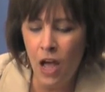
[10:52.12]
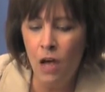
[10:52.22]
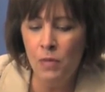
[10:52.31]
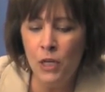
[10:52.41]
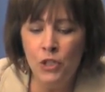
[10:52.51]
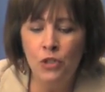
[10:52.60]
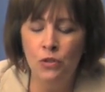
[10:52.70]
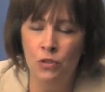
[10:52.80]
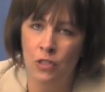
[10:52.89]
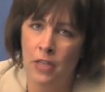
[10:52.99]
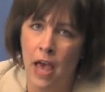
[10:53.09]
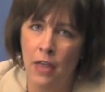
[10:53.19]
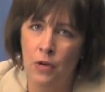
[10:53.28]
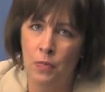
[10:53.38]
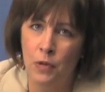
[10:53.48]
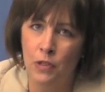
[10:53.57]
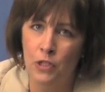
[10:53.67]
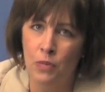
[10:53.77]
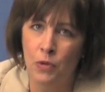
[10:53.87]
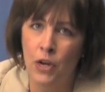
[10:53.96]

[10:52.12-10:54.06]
attune to the other person,